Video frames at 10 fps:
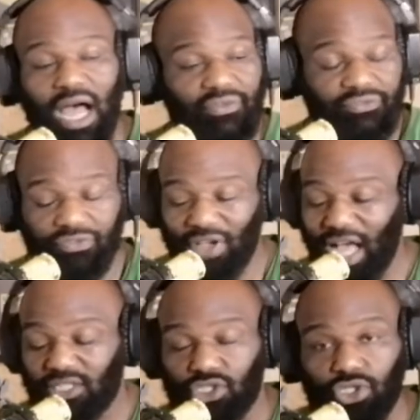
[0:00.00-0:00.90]
I've
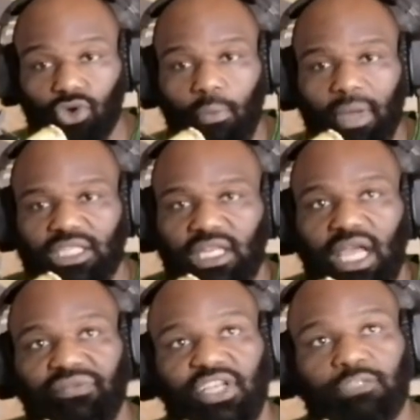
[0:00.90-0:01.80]
got so much
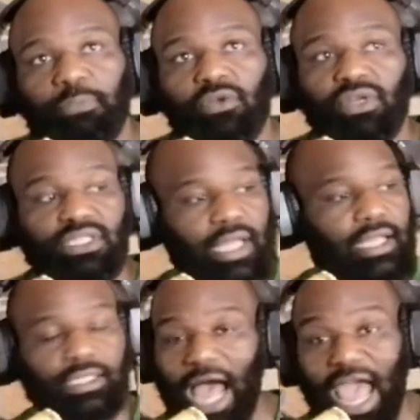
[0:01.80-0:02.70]
life experience
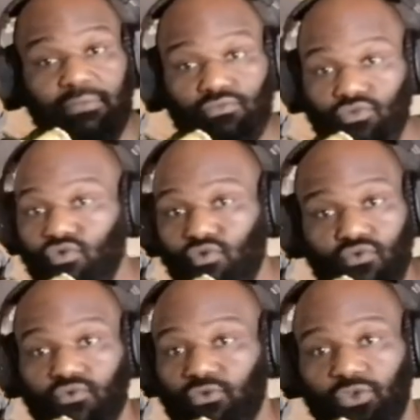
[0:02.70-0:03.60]
that I
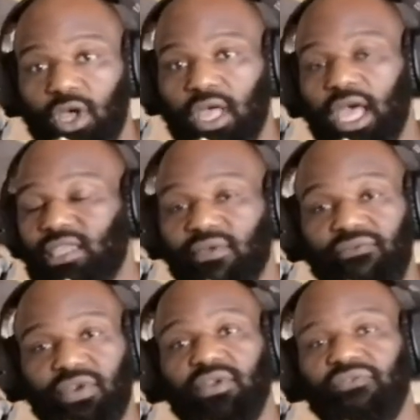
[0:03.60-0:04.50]
move at a
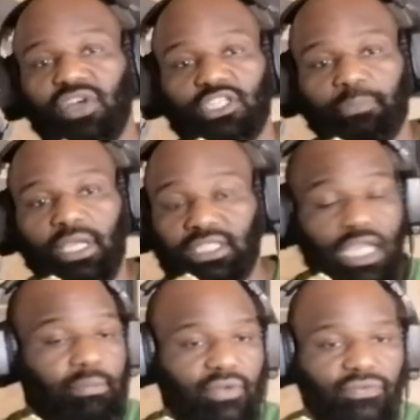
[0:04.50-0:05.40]
very fast pace.
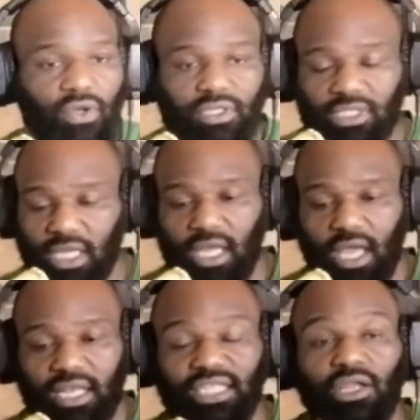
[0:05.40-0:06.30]
And my fiance,
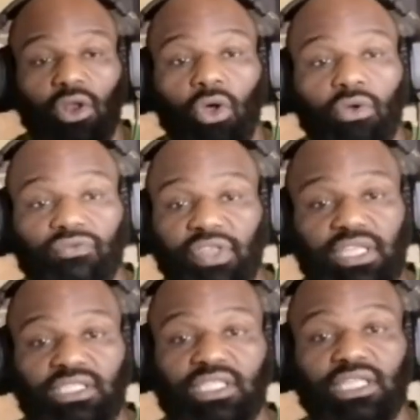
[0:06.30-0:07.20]
there's a lot of
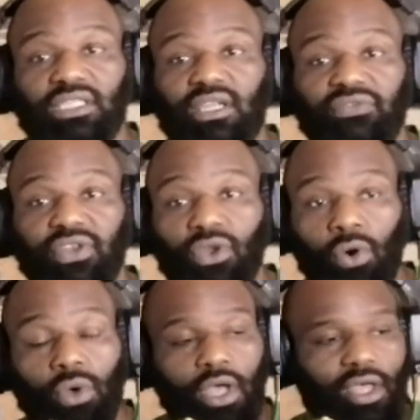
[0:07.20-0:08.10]
things she doesn't even
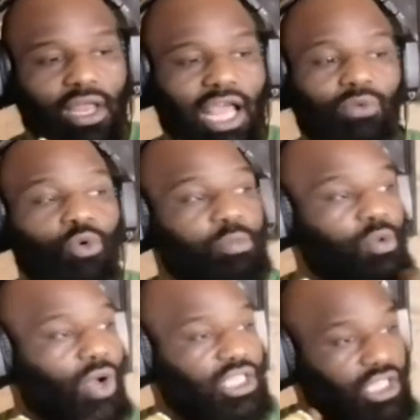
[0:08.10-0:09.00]
know. Like we'll
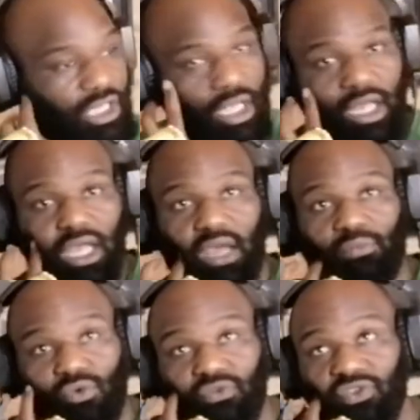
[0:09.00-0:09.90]
be watching a
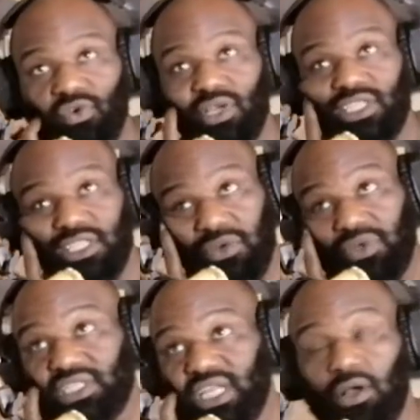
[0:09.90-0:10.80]
movie or a
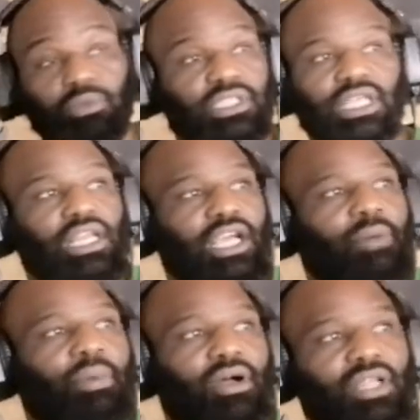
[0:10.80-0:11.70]
series and I'll be telling
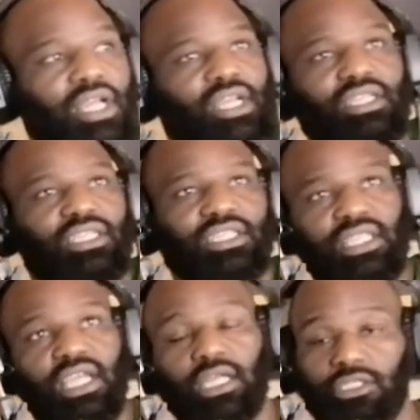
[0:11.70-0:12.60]
her about this
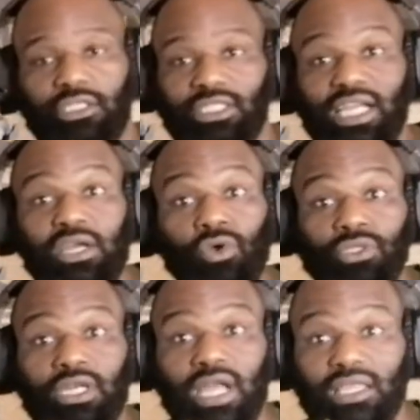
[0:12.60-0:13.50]
thing. And she
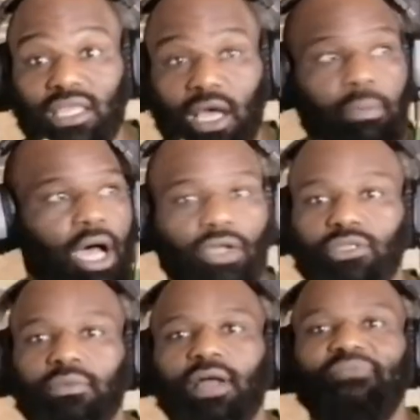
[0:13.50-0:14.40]
knows nothing
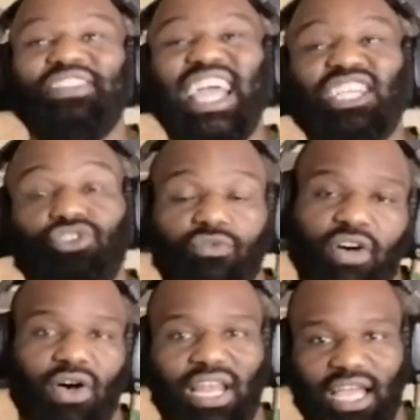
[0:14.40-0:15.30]
about days of
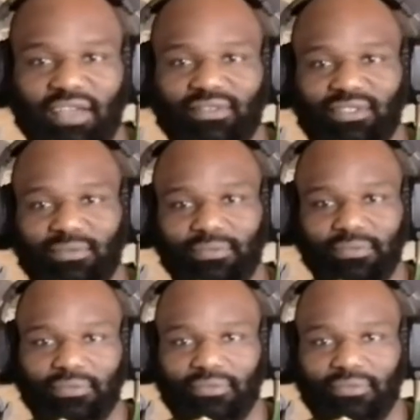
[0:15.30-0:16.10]
our lives.